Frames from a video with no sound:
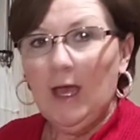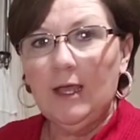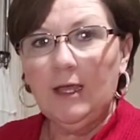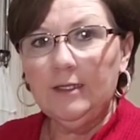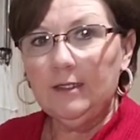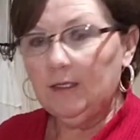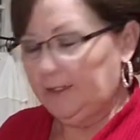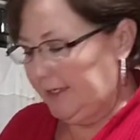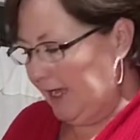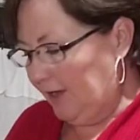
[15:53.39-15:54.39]
I got a little
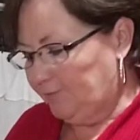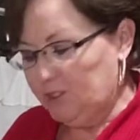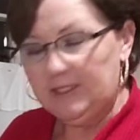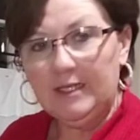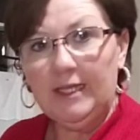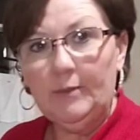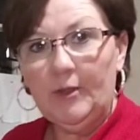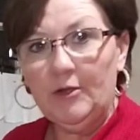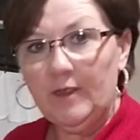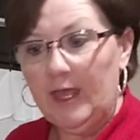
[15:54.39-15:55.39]
knife just to get up
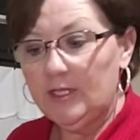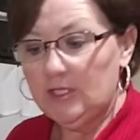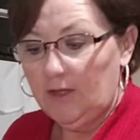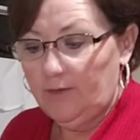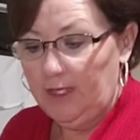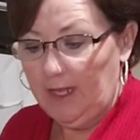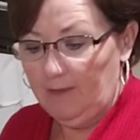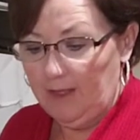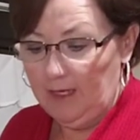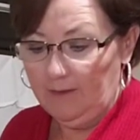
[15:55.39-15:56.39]
under the edge of it,
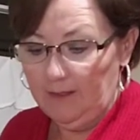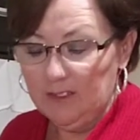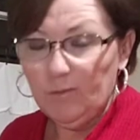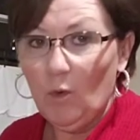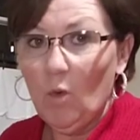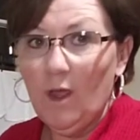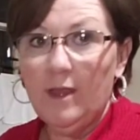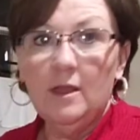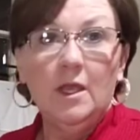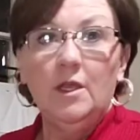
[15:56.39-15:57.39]
and then at this
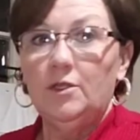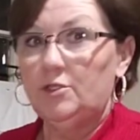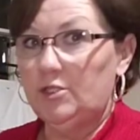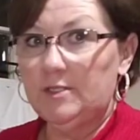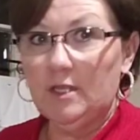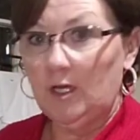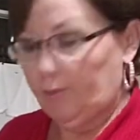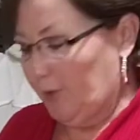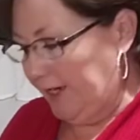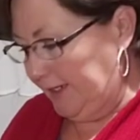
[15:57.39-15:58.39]
point, you're just
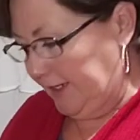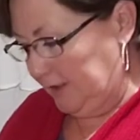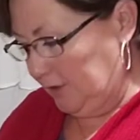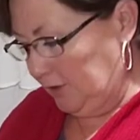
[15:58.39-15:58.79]
gonna break it.